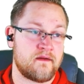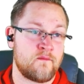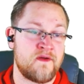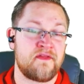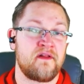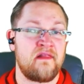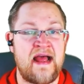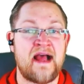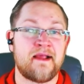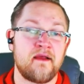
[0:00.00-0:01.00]
with the
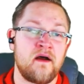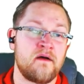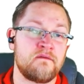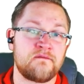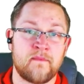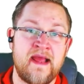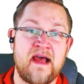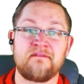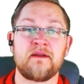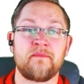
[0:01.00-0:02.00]
lack of
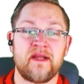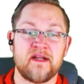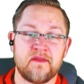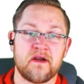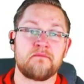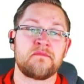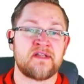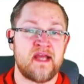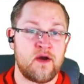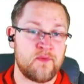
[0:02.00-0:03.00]
caffeine being in there
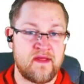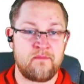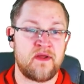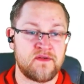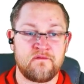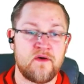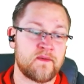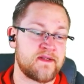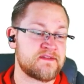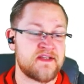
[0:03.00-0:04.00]
to help with that mental
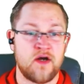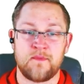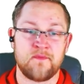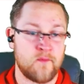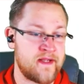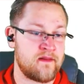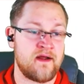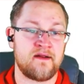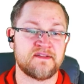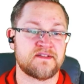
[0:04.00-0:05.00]
focus, help with the weight
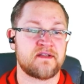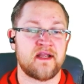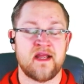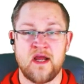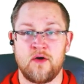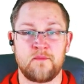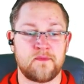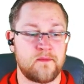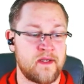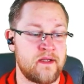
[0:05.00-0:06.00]
loss, help
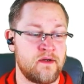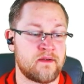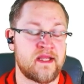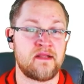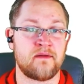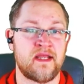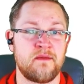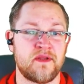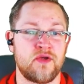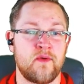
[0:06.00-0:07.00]

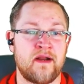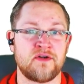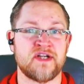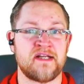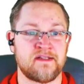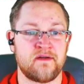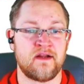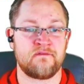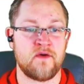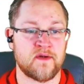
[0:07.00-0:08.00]
keeping you energized
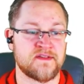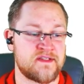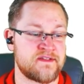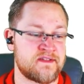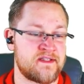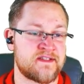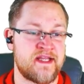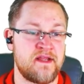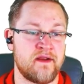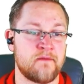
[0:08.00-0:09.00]
and focused is
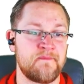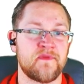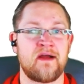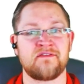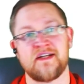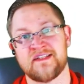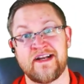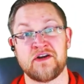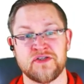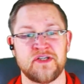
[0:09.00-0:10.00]
key there. Obviously, it's an
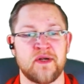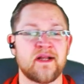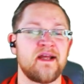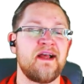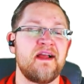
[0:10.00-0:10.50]
energy drink.